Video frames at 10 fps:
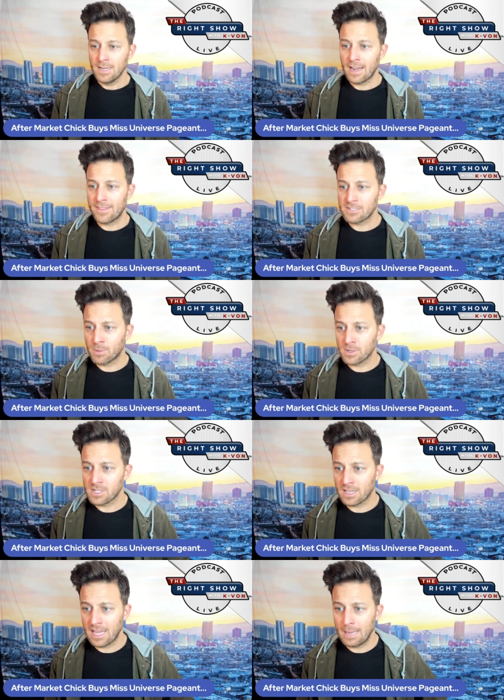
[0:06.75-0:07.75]
Now, this
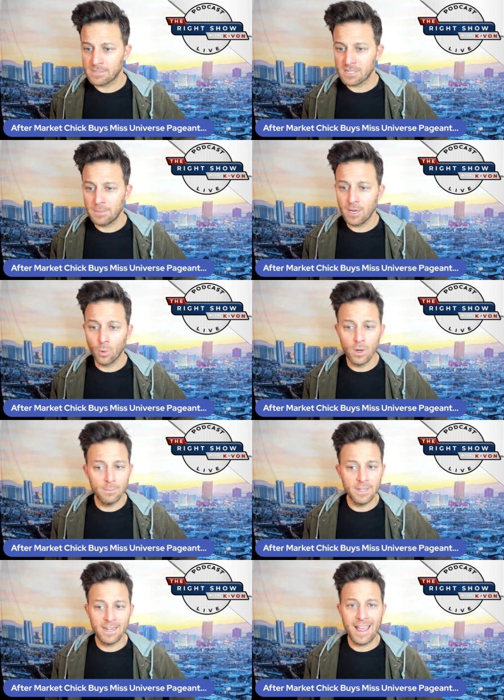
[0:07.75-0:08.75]
person claims to be a woman